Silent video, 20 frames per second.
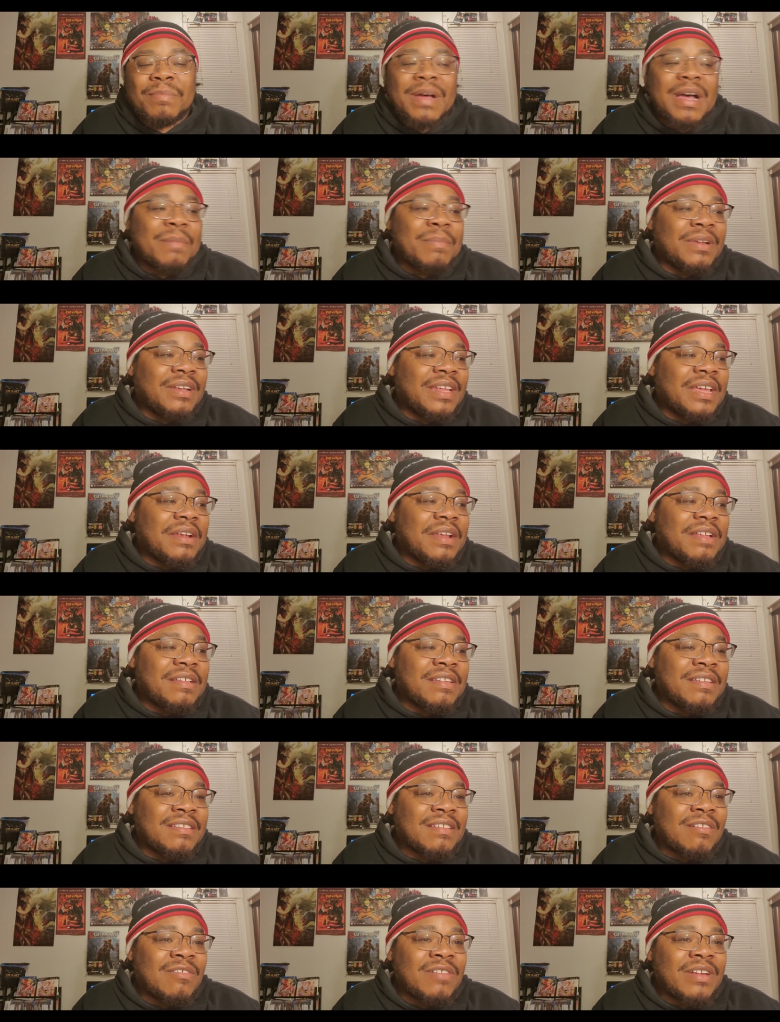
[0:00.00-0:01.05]
but I believe that
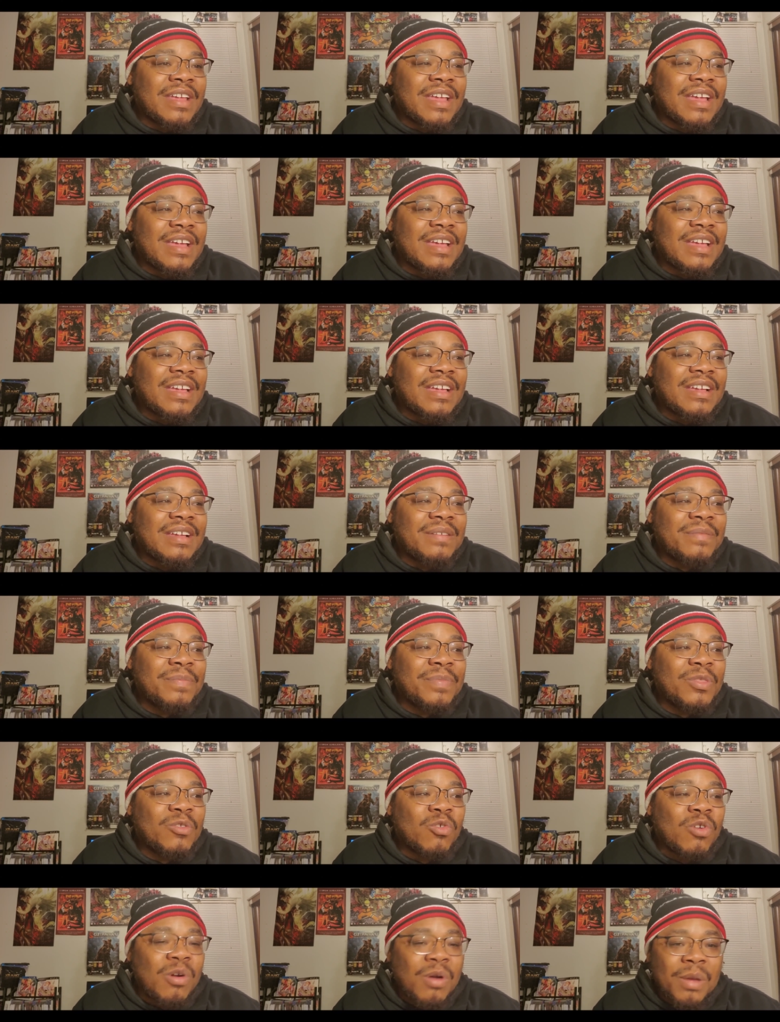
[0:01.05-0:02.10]
this is only a
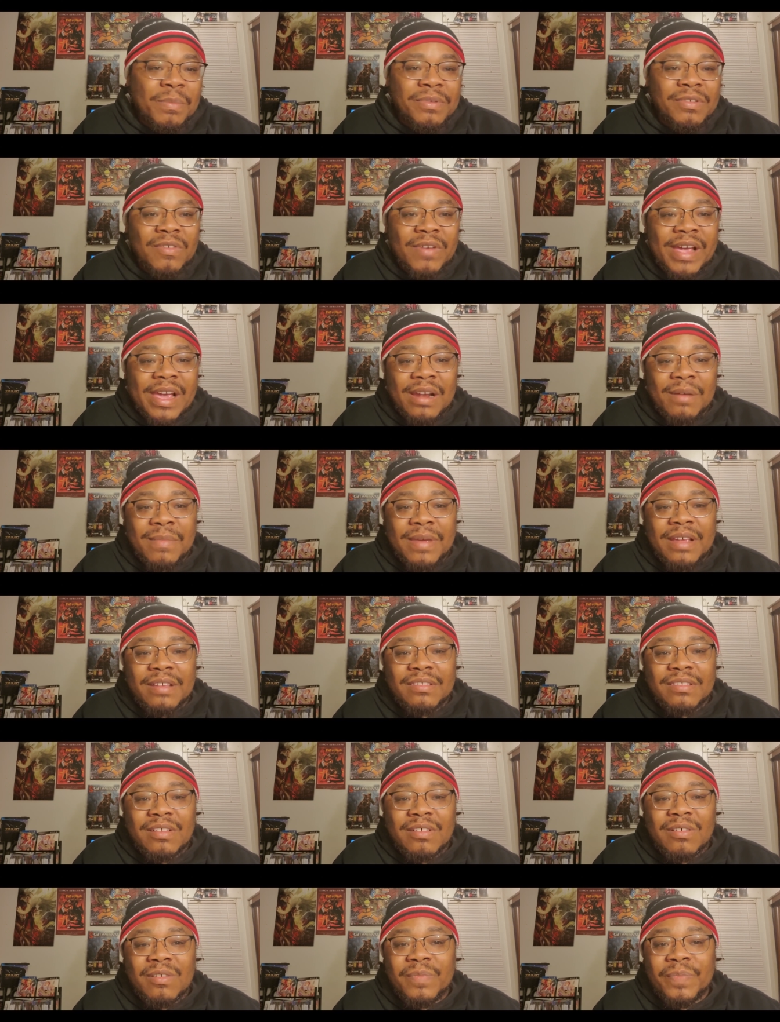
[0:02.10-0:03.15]
12 episode anime,
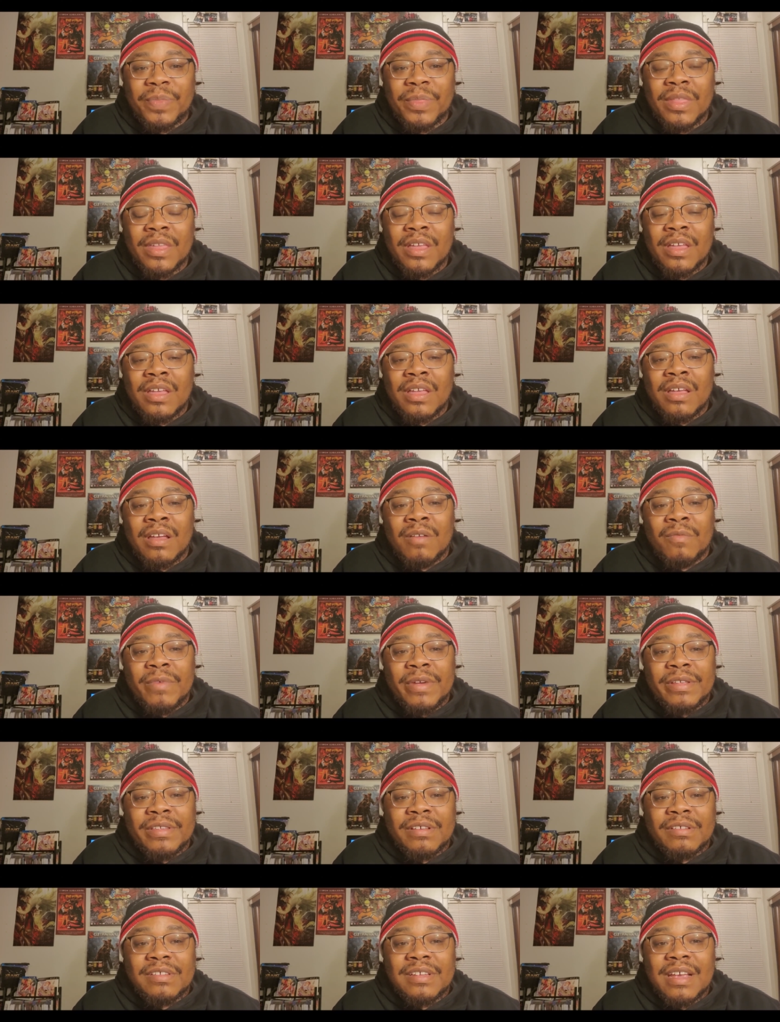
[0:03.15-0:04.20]
so we
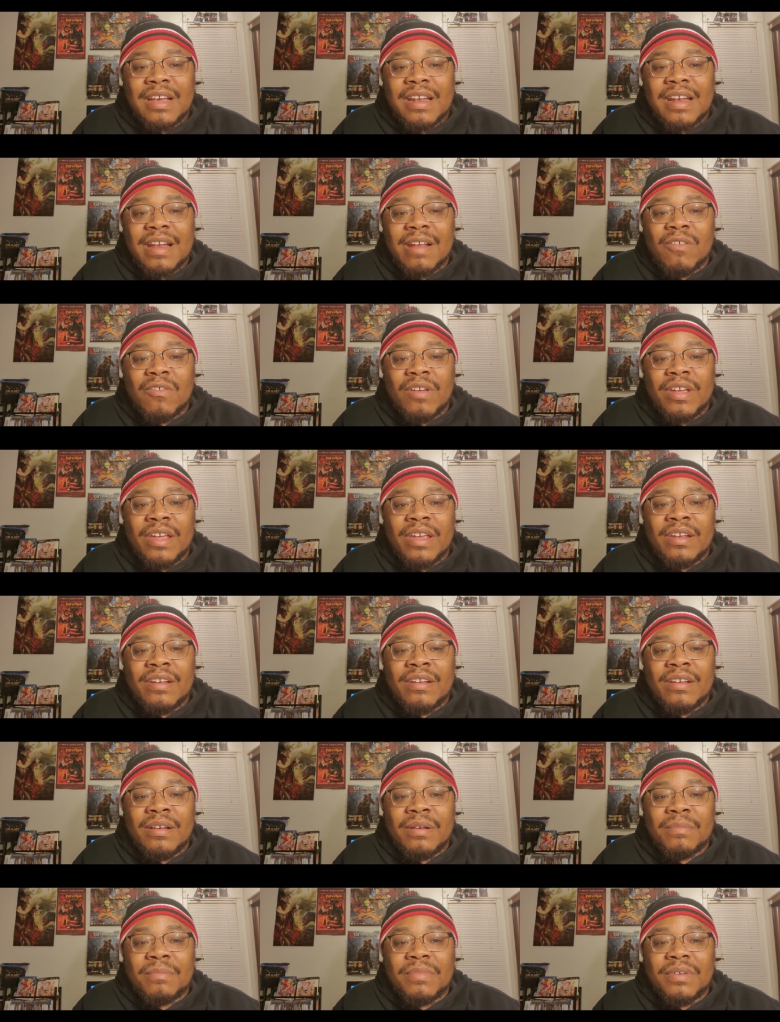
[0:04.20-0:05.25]
still see how they're gonna end
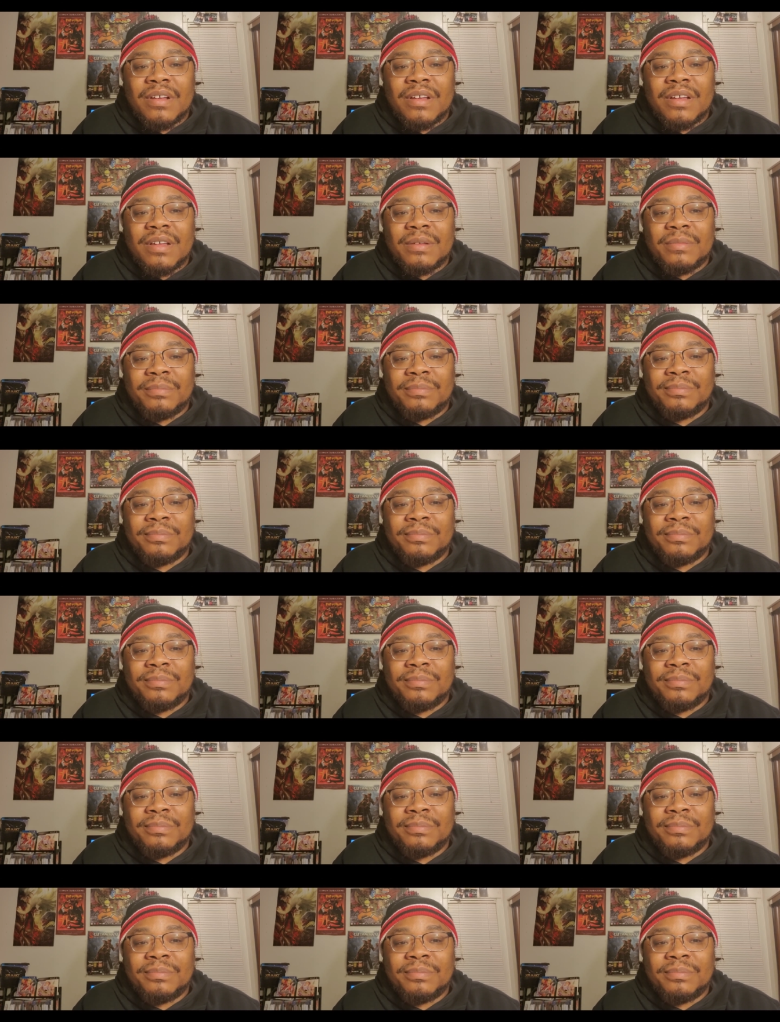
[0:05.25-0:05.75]
up. But